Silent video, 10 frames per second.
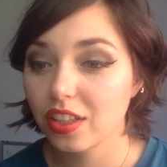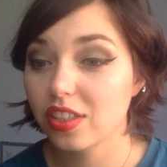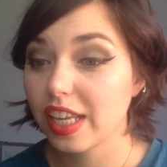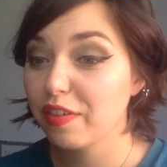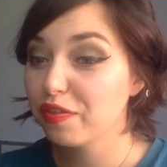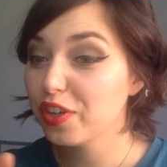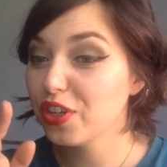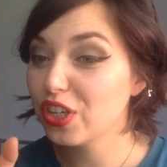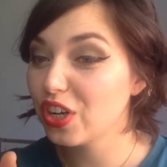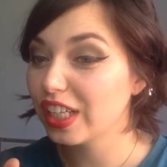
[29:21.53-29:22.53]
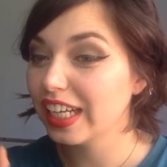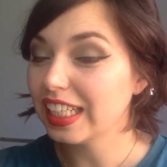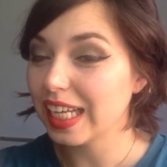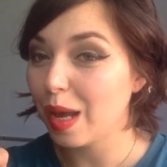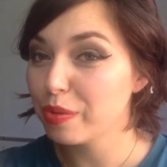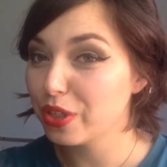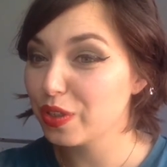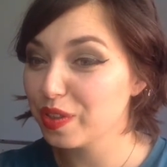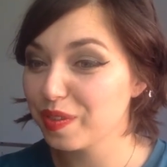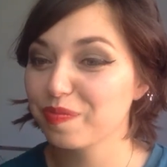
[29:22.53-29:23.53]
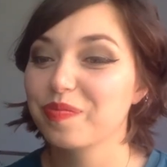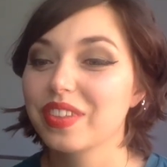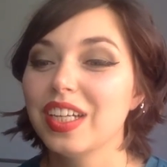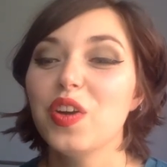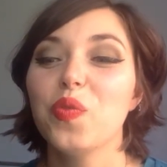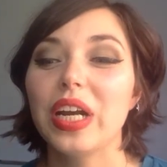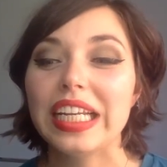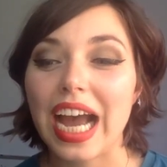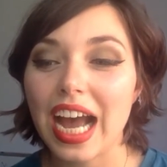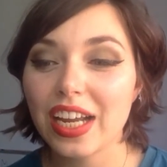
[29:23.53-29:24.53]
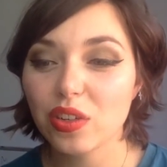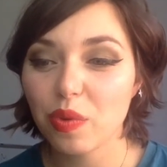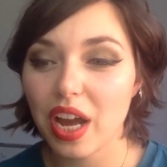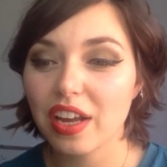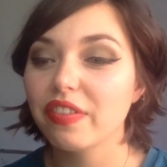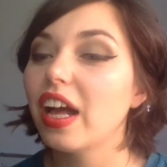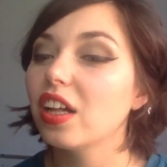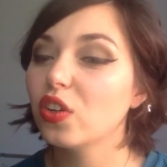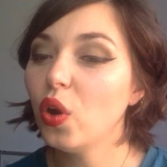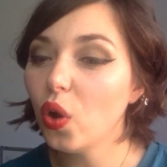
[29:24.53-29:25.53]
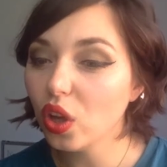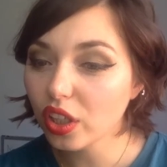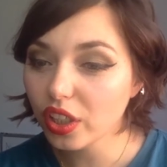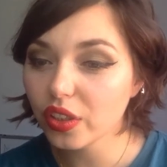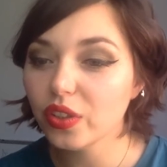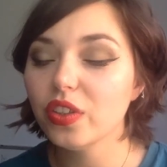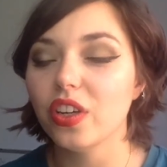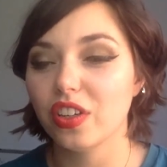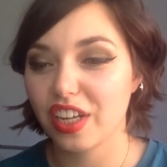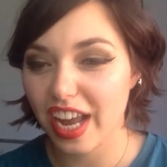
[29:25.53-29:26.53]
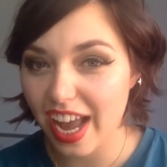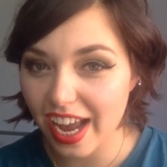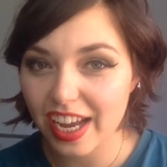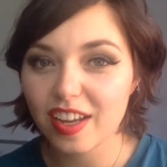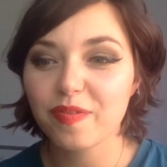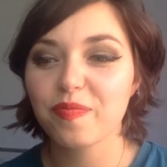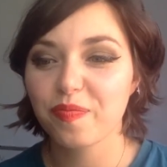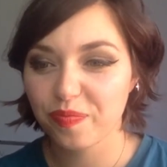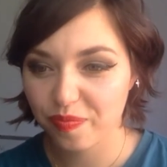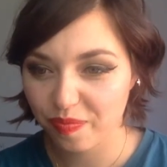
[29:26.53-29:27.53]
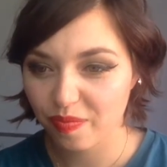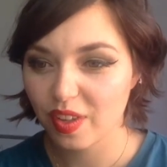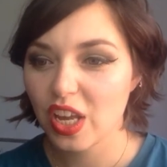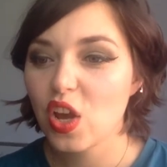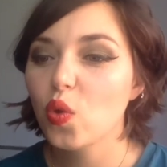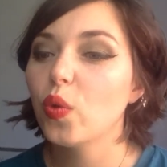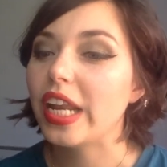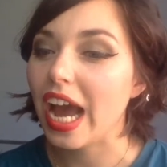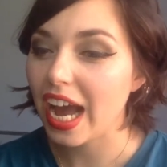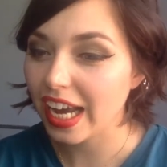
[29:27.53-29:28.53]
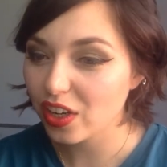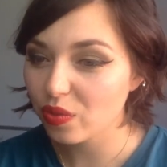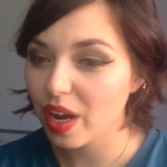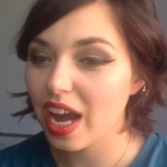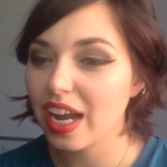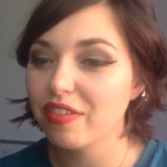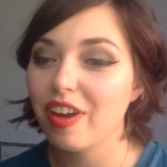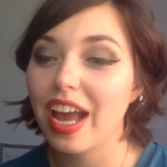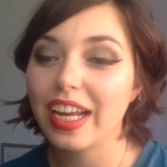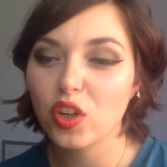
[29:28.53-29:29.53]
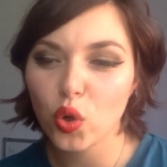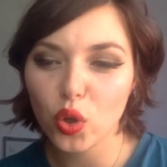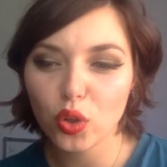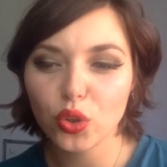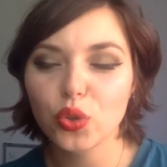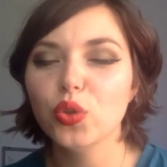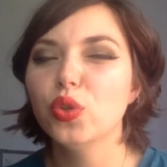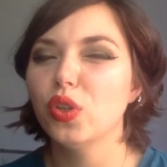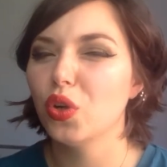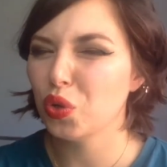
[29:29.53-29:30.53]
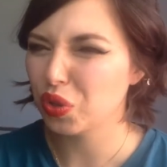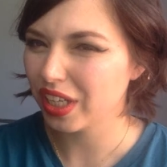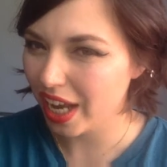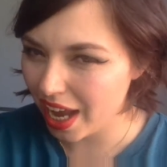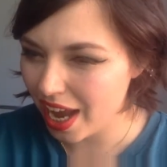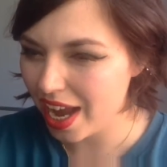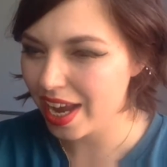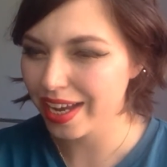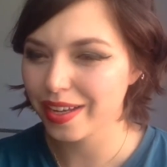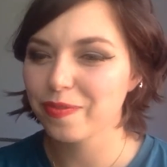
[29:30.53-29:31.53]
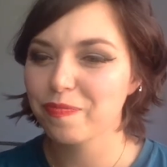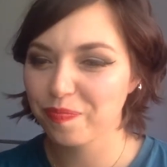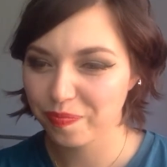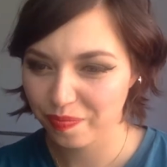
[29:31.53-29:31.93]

The same for you, Koke, capitals. When I arrive, I'll call you, okay? When I arrive, I call you, okay?